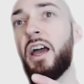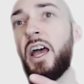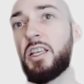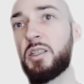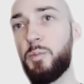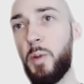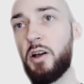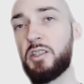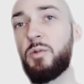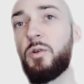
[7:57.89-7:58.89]
as
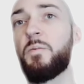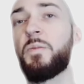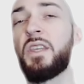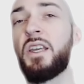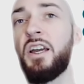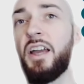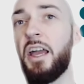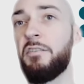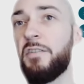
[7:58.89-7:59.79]
possible. And